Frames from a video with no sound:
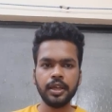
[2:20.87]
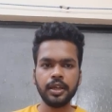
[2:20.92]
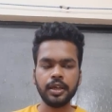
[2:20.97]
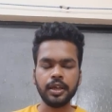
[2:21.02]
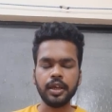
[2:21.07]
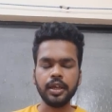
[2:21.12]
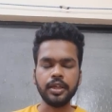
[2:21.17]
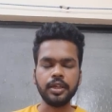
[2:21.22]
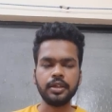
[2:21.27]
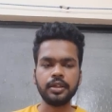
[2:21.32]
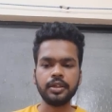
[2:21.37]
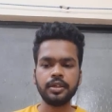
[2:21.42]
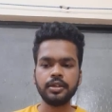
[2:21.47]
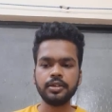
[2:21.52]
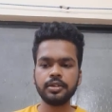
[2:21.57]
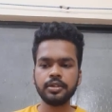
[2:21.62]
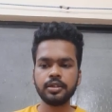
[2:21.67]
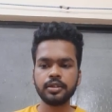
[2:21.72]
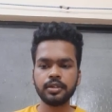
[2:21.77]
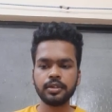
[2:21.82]

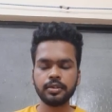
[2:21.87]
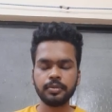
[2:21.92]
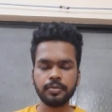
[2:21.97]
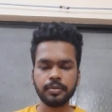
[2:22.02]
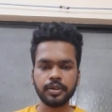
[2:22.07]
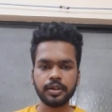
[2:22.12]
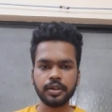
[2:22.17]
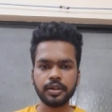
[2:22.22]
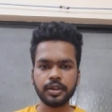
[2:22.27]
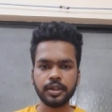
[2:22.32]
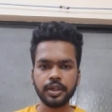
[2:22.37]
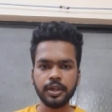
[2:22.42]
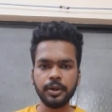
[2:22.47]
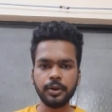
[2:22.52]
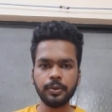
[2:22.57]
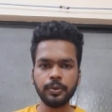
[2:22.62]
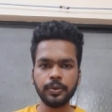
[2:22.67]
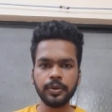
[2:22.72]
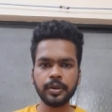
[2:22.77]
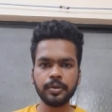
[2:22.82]
E
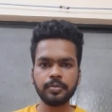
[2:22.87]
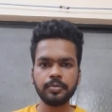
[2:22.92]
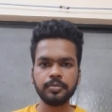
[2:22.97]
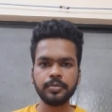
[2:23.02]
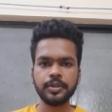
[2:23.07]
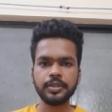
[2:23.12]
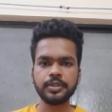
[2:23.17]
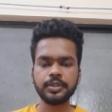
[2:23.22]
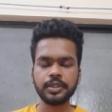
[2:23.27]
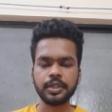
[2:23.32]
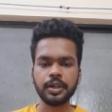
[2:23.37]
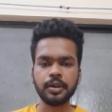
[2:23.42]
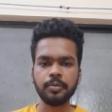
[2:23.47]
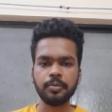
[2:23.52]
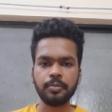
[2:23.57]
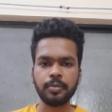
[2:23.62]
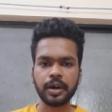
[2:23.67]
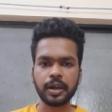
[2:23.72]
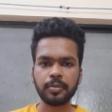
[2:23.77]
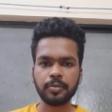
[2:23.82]
E2F means
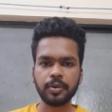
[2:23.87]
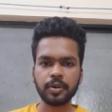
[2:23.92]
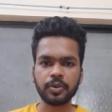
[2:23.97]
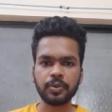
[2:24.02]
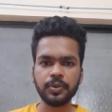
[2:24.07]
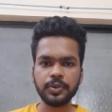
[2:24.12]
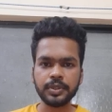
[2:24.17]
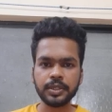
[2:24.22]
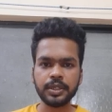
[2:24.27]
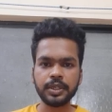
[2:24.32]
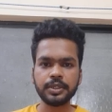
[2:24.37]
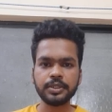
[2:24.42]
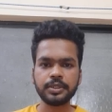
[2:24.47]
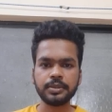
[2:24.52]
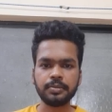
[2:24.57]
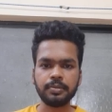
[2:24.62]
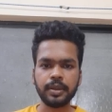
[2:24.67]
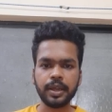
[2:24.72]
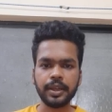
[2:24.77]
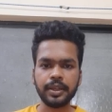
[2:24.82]
pharmacovigilance
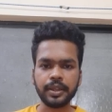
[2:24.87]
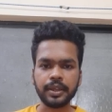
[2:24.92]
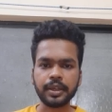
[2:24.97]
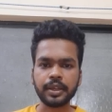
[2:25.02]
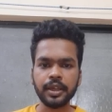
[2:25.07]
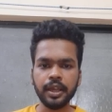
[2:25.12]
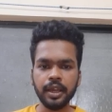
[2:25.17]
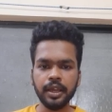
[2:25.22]
planning.